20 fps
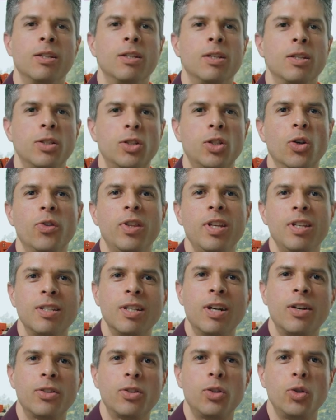So these
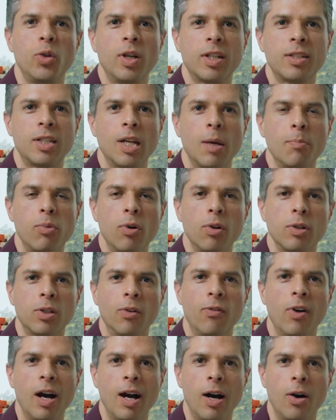are 2 examples
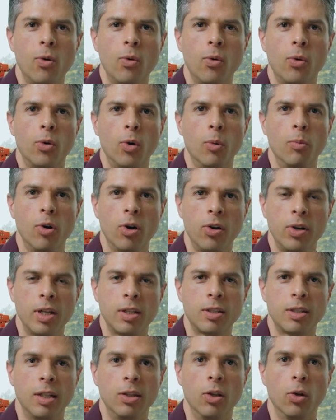of how
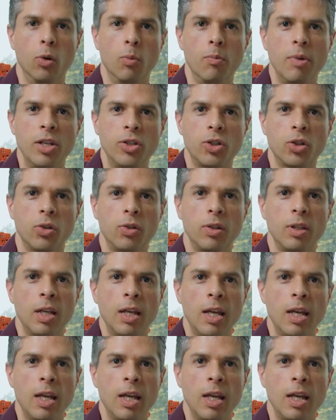robotics and automation